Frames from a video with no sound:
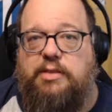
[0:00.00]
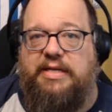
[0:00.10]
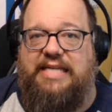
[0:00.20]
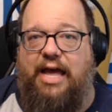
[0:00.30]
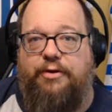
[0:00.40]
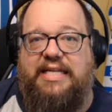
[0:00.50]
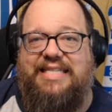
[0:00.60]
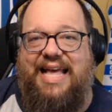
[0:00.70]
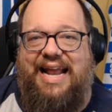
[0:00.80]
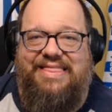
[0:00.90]
mentalities.
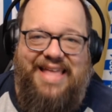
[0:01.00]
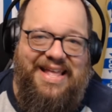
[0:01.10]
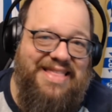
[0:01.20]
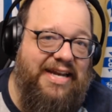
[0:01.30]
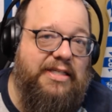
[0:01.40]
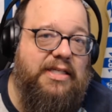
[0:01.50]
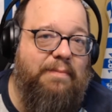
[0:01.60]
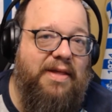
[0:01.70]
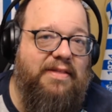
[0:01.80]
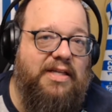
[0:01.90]
And I think that is
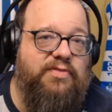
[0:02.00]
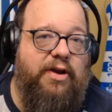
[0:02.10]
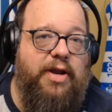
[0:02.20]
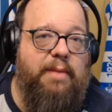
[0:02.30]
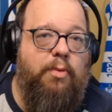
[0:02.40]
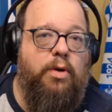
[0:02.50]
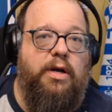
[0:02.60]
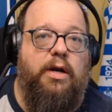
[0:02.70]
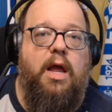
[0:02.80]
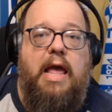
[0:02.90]
something that's very
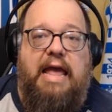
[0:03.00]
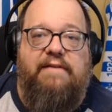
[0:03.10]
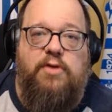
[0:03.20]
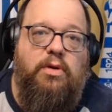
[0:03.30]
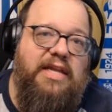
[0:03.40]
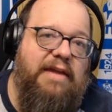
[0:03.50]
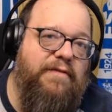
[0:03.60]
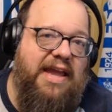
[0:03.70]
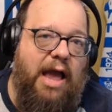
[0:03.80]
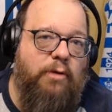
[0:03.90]
important. If you leave
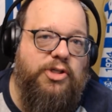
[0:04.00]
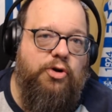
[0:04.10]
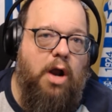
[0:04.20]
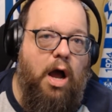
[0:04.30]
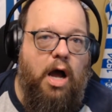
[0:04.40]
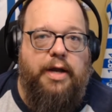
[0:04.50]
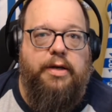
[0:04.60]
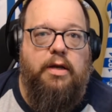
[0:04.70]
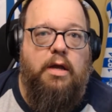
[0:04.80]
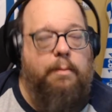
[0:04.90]
counter
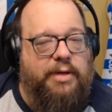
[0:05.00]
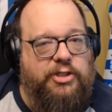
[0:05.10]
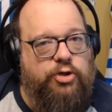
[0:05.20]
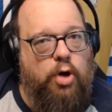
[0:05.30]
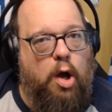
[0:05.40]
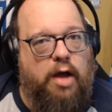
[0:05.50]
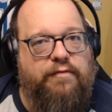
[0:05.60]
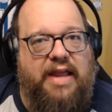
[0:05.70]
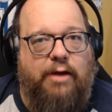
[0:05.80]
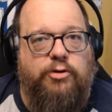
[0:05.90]
on, but turn
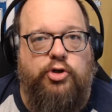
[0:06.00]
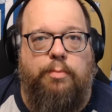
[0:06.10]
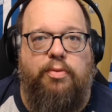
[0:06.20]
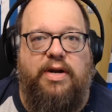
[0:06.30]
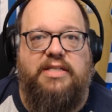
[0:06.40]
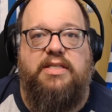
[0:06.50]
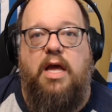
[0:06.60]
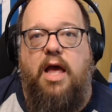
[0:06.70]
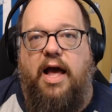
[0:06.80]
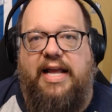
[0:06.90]
off counter and press
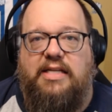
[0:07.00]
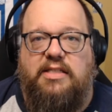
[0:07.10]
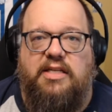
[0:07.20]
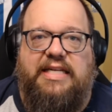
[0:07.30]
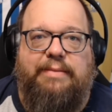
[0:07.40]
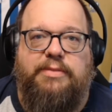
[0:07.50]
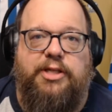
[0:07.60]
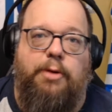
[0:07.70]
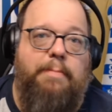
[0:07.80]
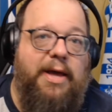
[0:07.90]
against the teams
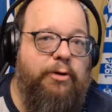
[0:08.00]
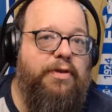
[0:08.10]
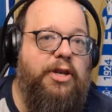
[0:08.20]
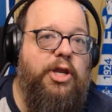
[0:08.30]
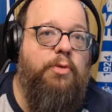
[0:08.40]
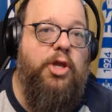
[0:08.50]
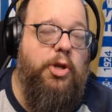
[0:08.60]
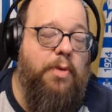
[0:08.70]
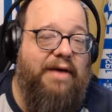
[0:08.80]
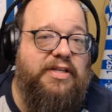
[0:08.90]
that are better than you, that
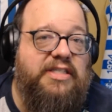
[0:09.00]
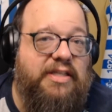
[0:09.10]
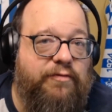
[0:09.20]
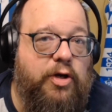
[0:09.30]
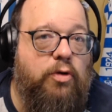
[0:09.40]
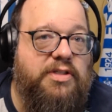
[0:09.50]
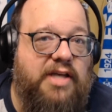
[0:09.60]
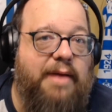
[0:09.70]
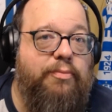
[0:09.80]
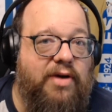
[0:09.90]
you have a difficult
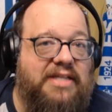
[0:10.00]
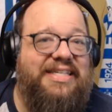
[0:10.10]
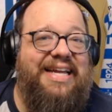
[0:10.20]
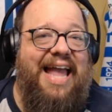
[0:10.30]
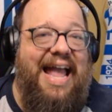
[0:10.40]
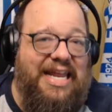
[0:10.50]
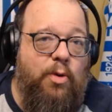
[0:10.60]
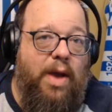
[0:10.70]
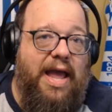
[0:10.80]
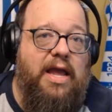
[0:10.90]
time pressing
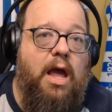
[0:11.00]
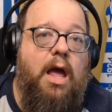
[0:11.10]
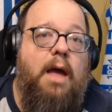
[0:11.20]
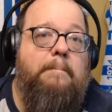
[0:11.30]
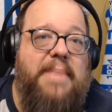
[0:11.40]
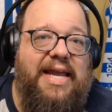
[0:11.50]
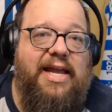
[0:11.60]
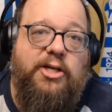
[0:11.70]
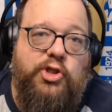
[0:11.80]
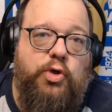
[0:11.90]
anyway,
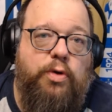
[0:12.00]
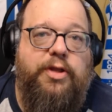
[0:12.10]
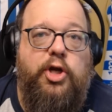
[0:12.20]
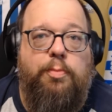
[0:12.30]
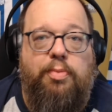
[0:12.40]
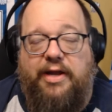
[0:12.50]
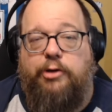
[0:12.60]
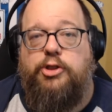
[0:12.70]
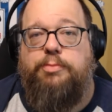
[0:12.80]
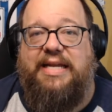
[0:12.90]
making sure that your
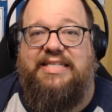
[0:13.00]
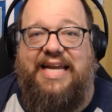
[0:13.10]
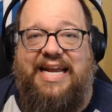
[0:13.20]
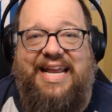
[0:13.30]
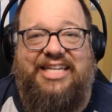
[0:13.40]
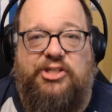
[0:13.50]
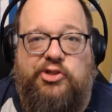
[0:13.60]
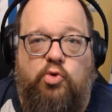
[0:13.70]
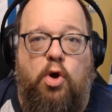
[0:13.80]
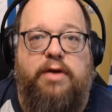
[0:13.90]
players maintain a
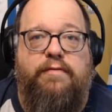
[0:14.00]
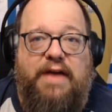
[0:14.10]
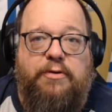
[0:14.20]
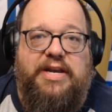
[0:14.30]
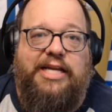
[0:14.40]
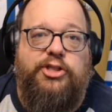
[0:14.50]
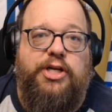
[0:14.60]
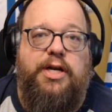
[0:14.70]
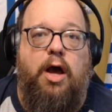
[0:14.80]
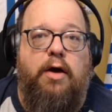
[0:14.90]
strong
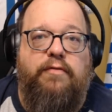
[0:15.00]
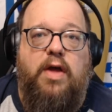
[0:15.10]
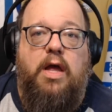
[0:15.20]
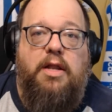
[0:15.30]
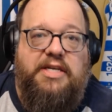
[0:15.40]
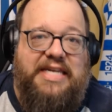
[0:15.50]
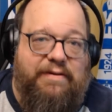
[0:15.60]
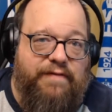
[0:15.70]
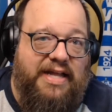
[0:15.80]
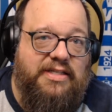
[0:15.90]
foundation of
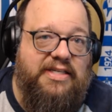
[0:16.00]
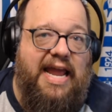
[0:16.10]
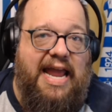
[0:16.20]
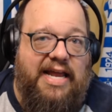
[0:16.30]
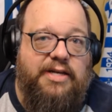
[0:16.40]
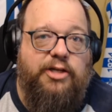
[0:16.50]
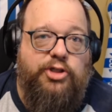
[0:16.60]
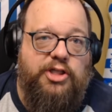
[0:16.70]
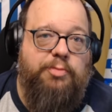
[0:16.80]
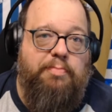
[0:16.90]
defense and
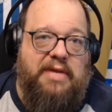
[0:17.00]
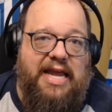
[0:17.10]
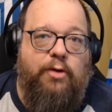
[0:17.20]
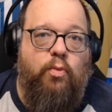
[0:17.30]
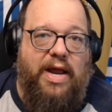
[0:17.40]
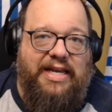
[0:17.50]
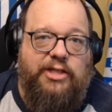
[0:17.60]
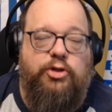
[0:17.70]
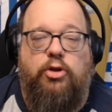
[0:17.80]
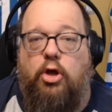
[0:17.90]
just being ready
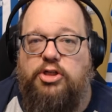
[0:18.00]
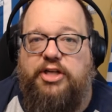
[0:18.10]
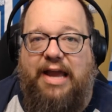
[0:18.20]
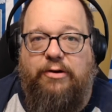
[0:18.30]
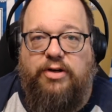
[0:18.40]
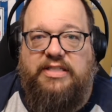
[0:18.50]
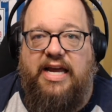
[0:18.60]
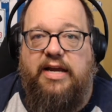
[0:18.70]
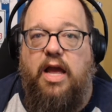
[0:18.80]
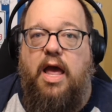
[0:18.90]
to launch a
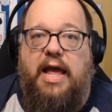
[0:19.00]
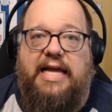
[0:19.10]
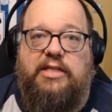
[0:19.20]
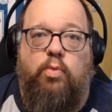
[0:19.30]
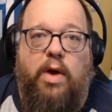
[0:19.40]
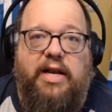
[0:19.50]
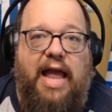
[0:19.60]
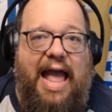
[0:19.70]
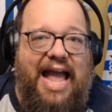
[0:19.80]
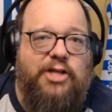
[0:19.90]
counterattack is what
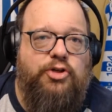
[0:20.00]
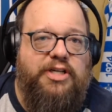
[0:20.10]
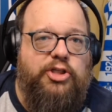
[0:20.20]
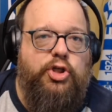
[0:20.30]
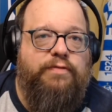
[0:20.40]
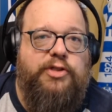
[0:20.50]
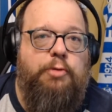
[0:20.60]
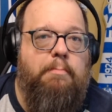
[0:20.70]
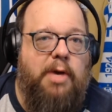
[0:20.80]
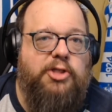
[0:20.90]
actually serves you
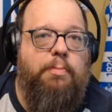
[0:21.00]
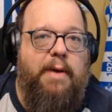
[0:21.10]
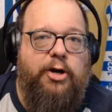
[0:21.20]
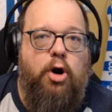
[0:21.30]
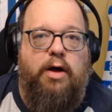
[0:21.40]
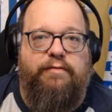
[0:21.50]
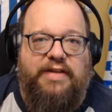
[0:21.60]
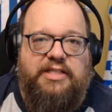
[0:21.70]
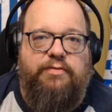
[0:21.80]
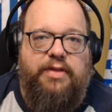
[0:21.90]
much better
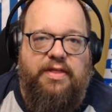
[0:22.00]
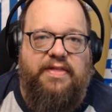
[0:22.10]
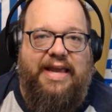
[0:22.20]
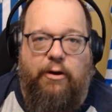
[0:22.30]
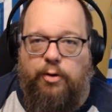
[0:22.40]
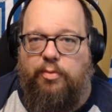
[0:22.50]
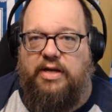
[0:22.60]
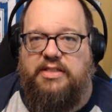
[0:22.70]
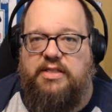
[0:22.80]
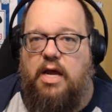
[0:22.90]
offensively than the counter
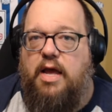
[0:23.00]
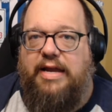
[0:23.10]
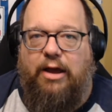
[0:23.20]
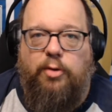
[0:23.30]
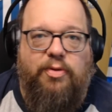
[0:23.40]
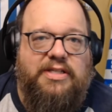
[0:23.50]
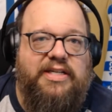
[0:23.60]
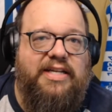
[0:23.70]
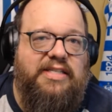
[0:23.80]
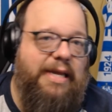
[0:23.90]
press. Counter
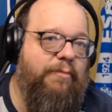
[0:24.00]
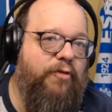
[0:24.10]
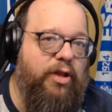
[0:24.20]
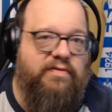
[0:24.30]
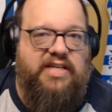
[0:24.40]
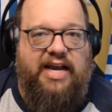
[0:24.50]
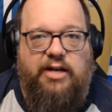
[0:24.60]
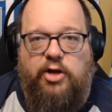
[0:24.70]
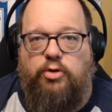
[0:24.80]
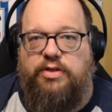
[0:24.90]
pressing a team full of
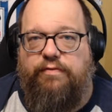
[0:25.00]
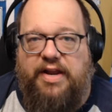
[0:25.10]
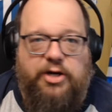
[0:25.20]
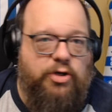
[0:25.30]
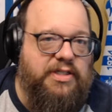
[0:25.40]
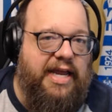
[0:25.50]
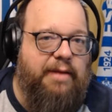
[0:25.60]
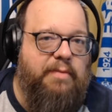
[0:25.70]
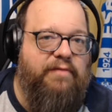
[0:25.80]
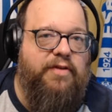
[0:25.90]
technical defenders
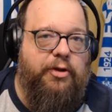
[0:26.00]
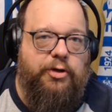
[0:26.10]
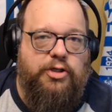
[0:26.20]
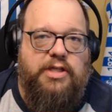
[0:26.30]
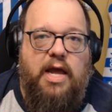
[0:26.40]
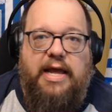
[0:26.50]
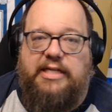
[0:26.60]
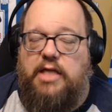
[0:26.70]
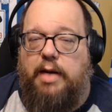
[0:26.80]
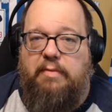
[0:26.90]
and midfielders is
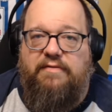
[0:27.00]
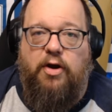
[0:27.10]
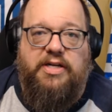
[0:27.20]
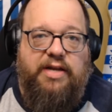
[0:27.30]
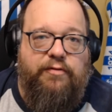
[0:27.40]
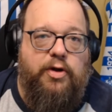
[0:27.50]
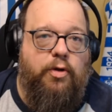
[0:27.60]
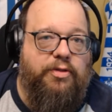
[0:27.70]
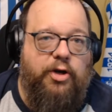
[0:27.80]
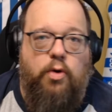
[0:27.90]
going to be very
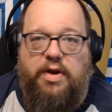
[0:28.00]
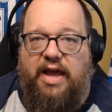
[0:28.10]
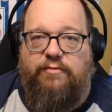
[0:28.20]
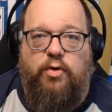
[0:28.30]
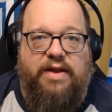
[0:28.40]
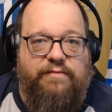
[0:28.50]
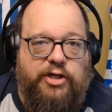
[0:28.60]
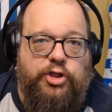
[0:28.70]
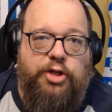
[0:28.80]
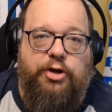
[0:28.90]
difficult. They're going to have great
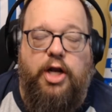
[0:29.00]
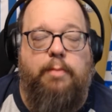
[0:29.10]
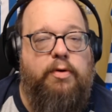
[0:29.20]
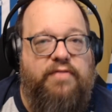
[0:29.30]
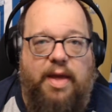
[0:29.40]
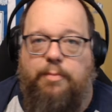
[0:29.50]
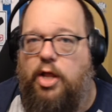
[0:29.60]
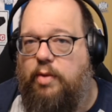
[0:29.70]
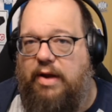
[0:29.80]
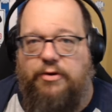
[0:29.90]
vision, they're going to move that
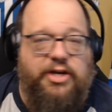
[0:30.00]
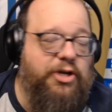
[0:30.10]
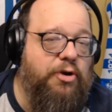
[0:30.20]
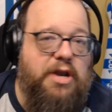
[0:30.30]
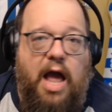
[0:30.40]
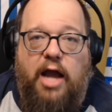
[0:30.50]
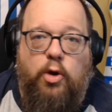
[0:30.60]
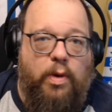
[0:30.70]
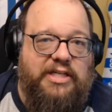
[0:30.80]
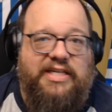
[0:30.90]
ball around, and you're not
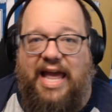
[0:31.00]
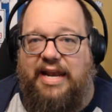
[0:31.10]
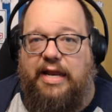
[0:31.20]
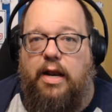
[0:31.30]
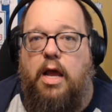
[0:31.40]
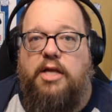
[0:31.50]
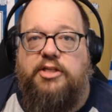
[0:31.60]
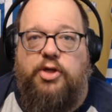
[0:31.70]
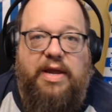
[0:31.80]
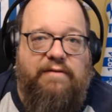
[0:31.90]
going to get it.
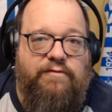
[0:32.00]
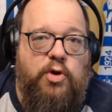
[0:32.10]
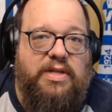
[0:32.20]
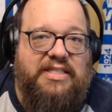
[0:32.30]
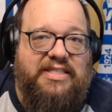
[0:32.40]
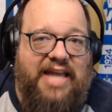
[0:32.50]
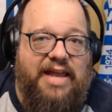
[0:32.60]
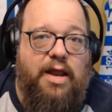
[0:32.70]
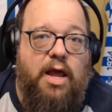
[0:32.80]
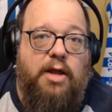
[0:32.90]
So if you
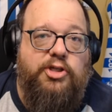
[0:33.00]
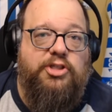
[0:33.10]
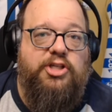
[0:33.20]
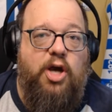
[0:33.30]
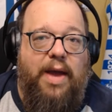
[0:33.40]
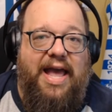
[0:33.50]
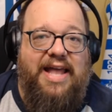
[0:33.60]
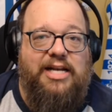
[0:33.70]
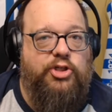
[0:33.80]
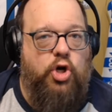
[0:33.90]
instead just go
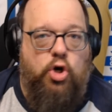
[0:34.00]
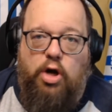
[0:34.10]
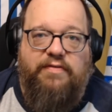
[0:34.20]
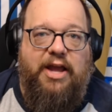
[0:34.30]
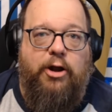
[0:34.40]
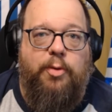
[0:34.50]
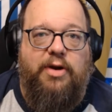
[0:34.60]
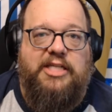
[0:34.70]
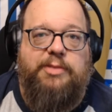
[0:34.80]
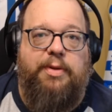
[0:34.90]
ahead and turn off counter
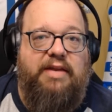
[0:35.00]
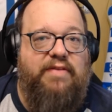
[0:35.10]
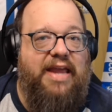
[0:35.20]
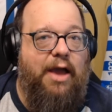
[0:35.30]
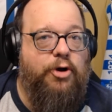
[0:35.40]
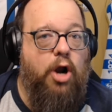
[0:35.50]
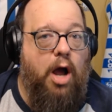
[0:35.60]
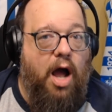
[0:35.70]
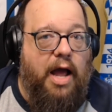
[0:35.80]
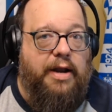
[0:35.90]
press but leave counter
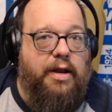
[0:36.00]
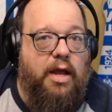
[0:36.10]
on,